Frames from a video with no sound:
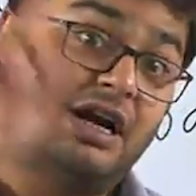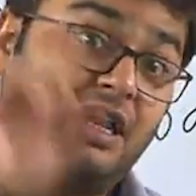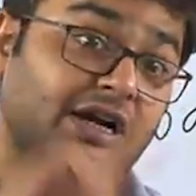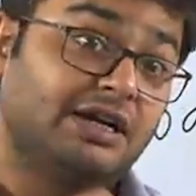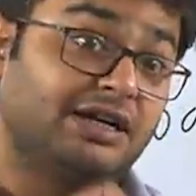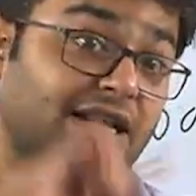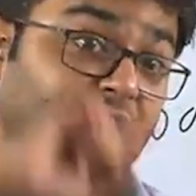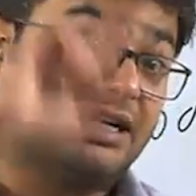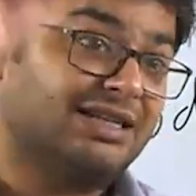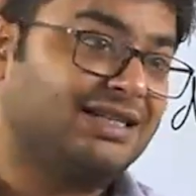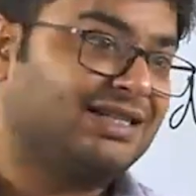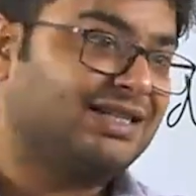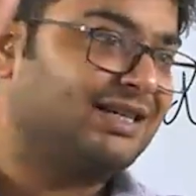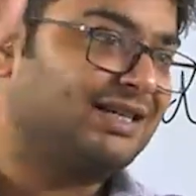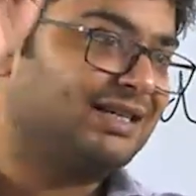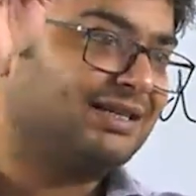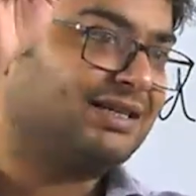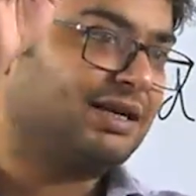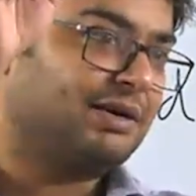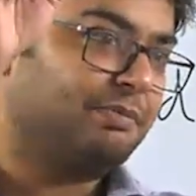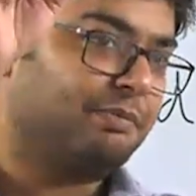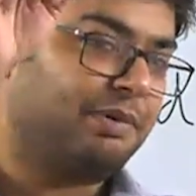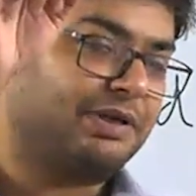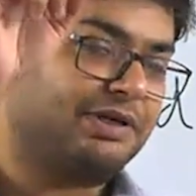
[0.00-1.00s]
Does
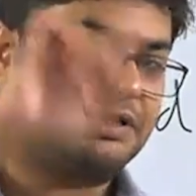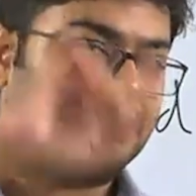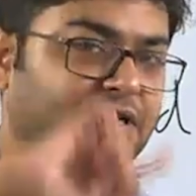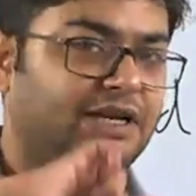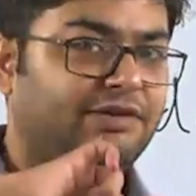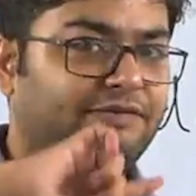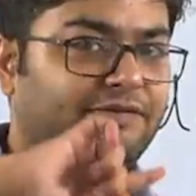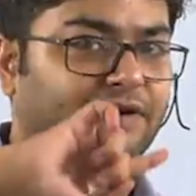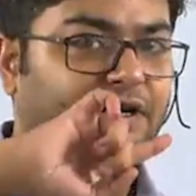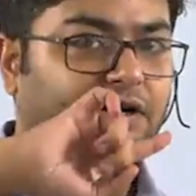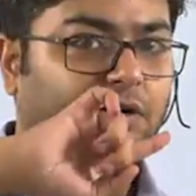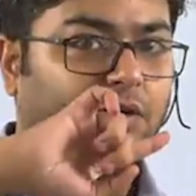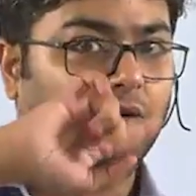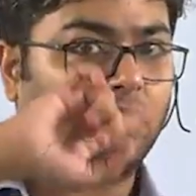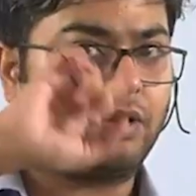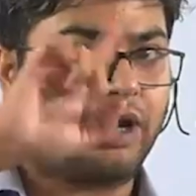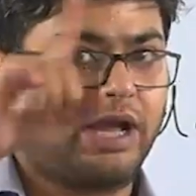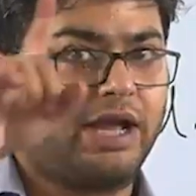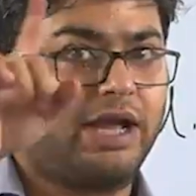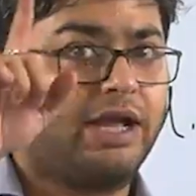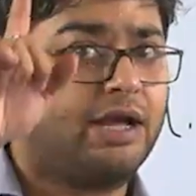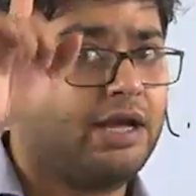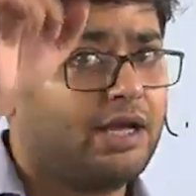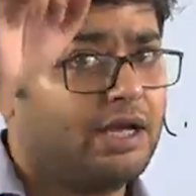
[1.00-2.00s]
citizen perceive it,
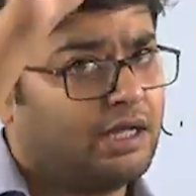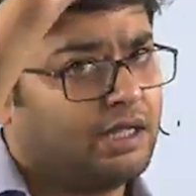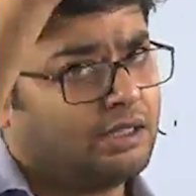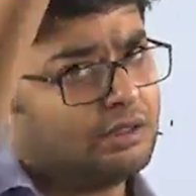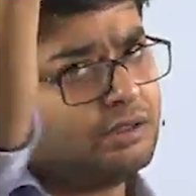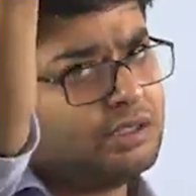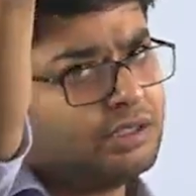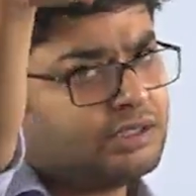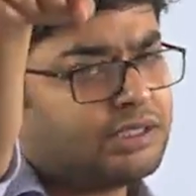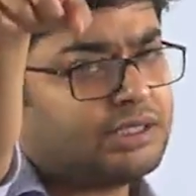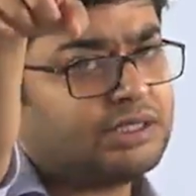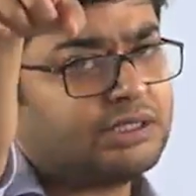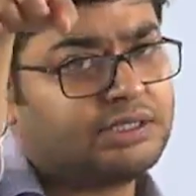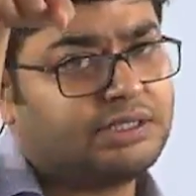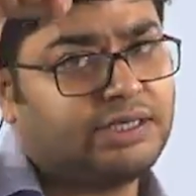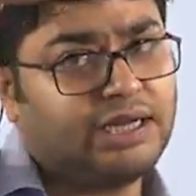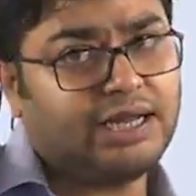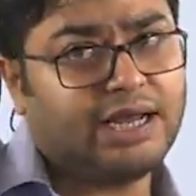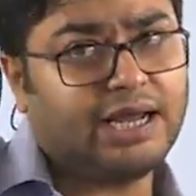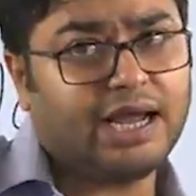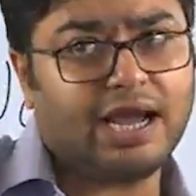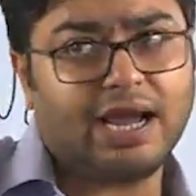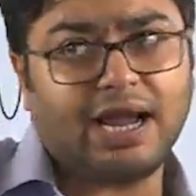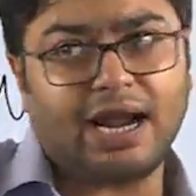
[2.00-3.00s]
okay, this is
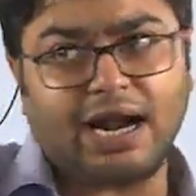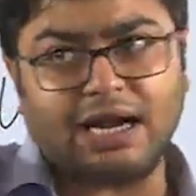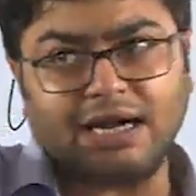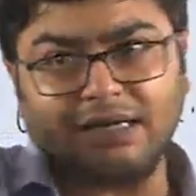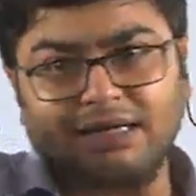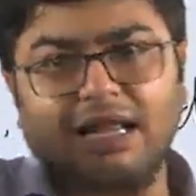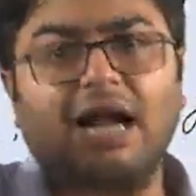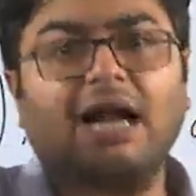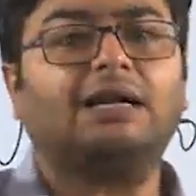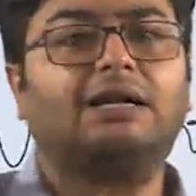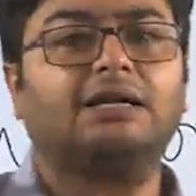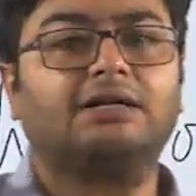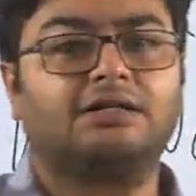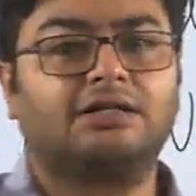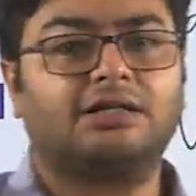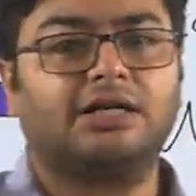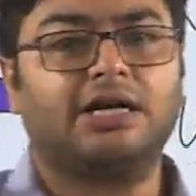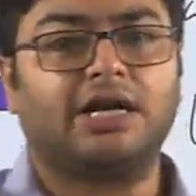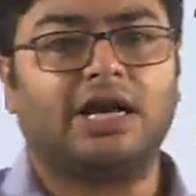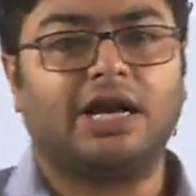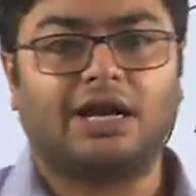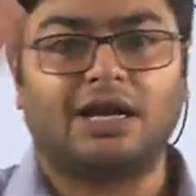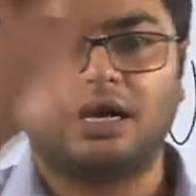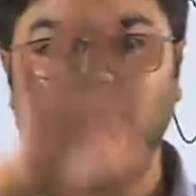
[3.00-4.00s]
DA and that is
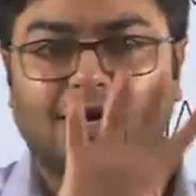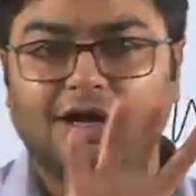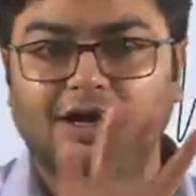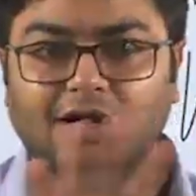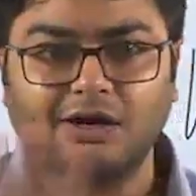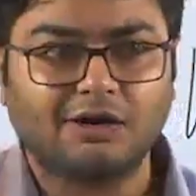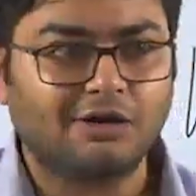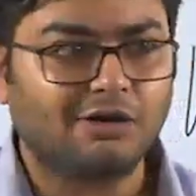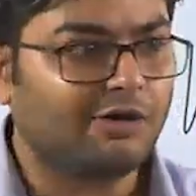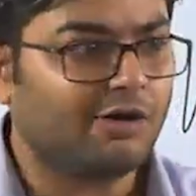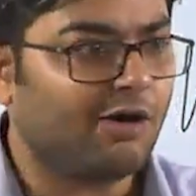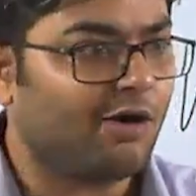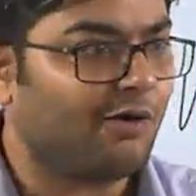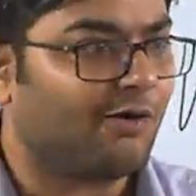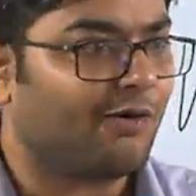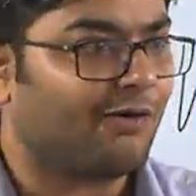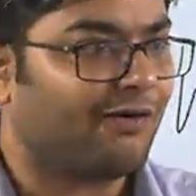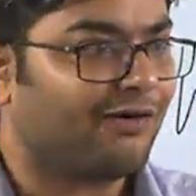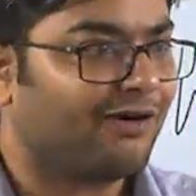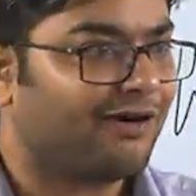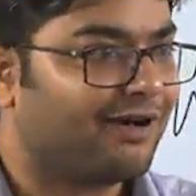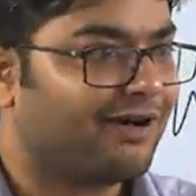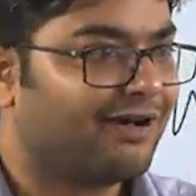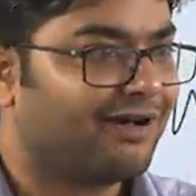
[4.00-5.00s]
TA? No.
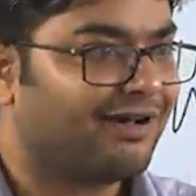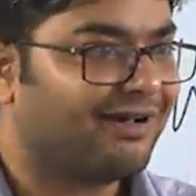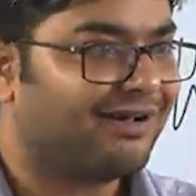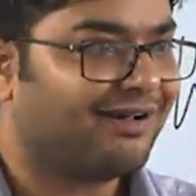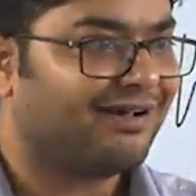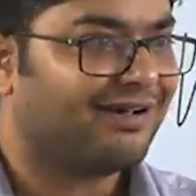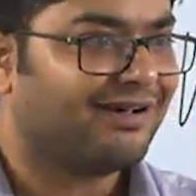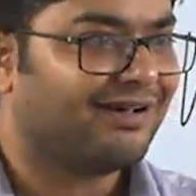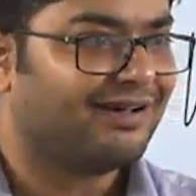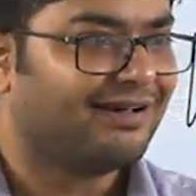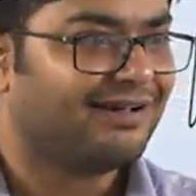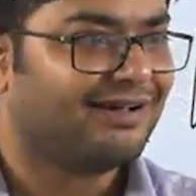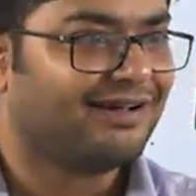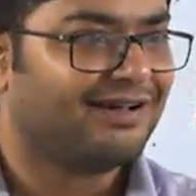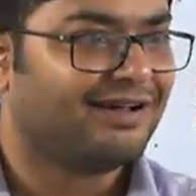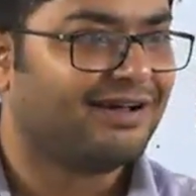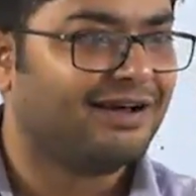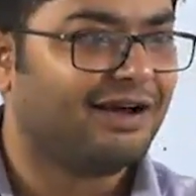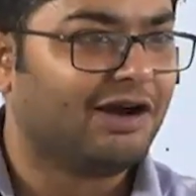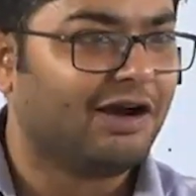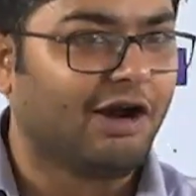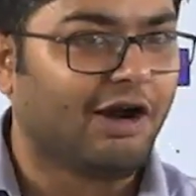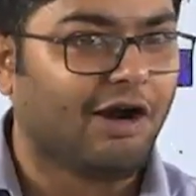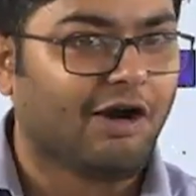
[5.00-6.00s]

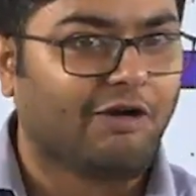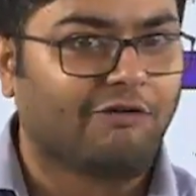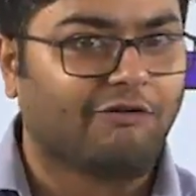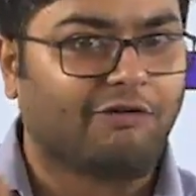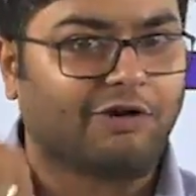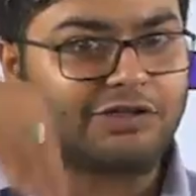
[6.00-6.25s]
For